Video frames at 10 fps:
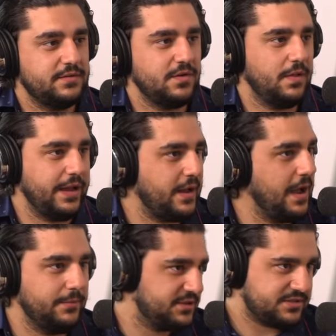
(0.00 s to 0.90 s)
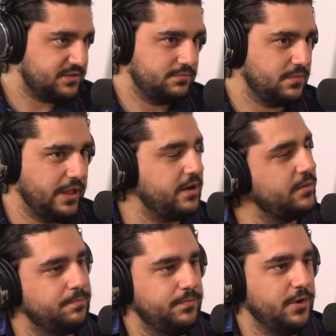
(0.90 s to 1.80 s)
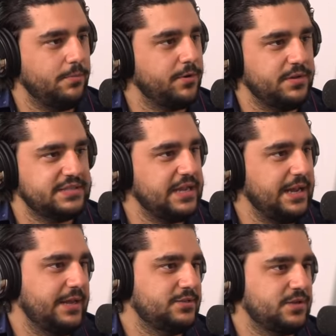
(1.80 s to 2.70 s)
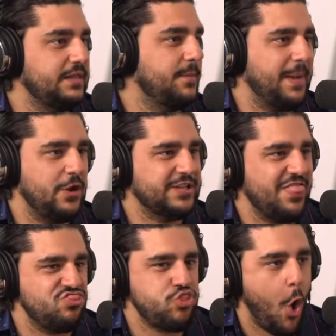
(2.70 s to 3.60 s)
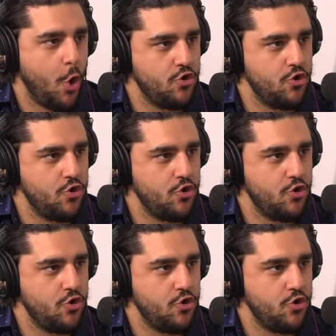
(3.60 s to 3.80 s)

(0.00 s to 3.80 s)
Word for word: Good so like I'm gonna let her, you know, burn the sage and the palo santo.